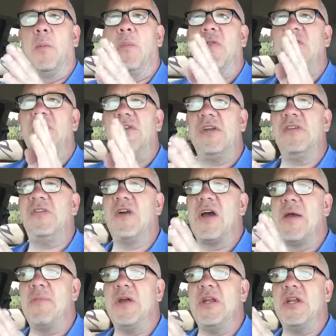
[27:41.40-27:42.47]
But the
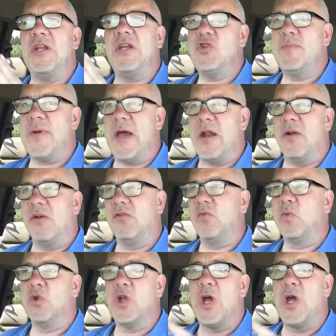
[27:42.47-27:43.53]
DJI Mini 2 batteries
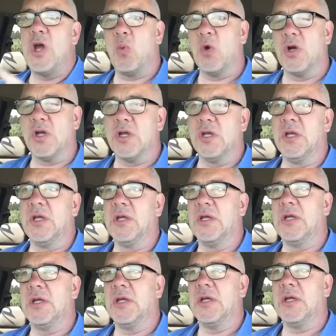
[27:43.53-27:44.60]
will not work
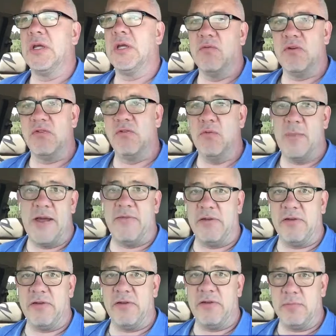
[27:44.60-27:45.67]
in the original
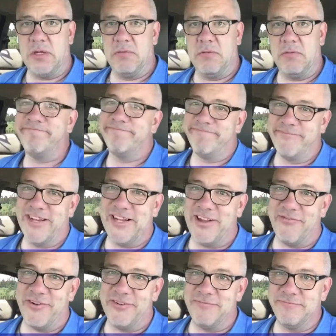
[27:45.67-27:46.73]
Mavic Mini.
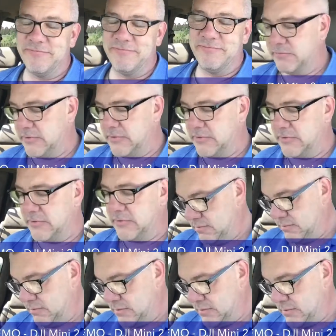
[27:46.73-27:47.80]
Clever, right?
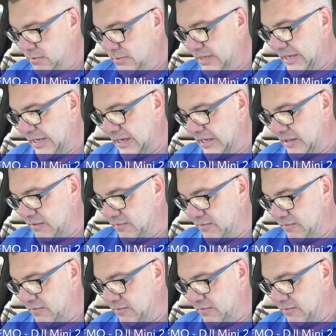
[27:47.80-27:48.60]
I get it.